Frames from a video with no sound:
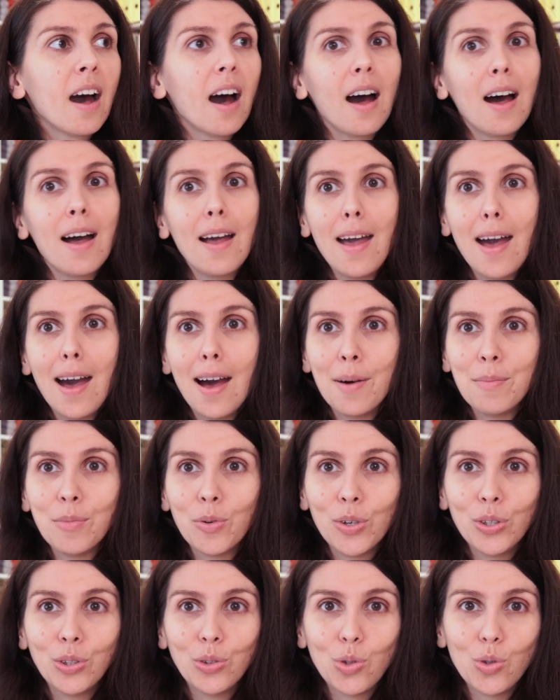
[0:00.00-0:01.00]
I am
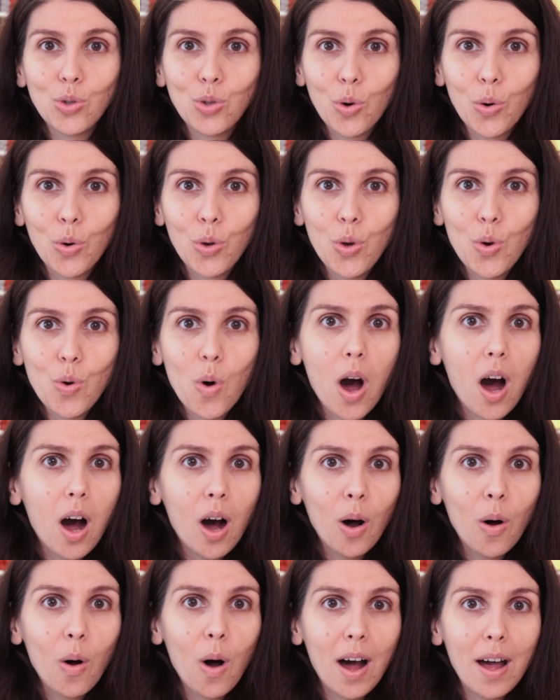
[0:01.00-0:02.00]
going to show you
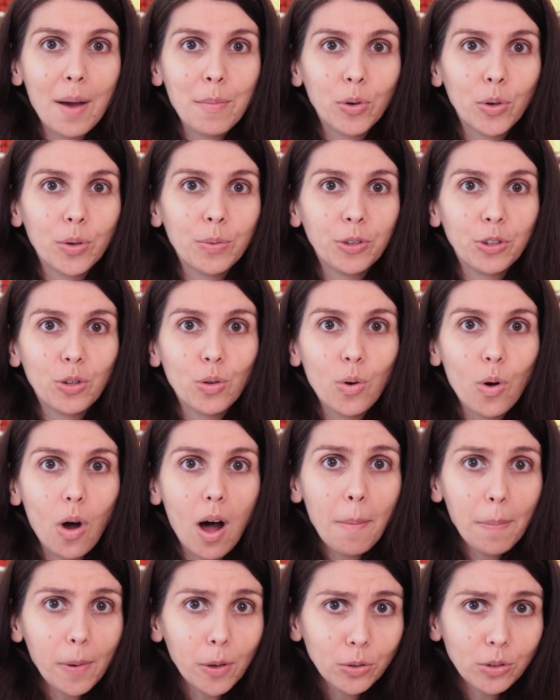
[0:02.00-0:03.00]
how I'm going to
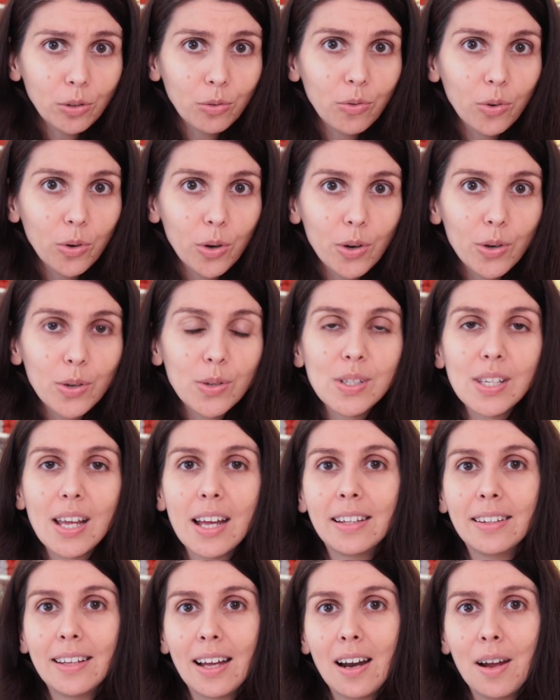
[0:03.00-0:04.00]
upload the photos,
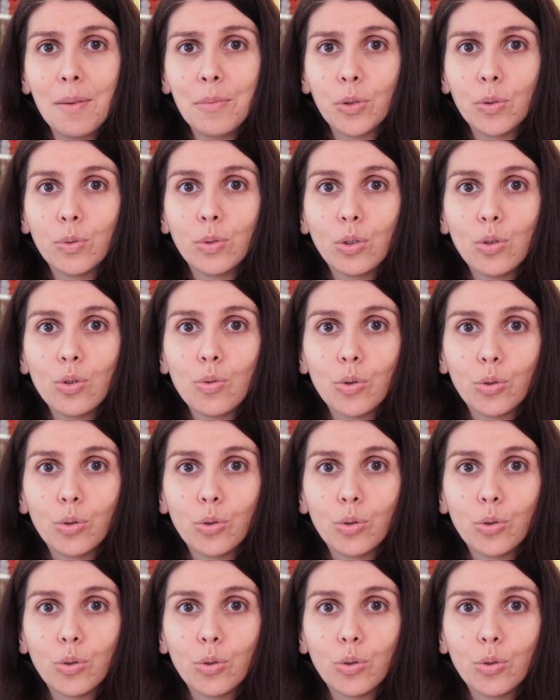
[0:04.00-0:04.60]
and then I'm going to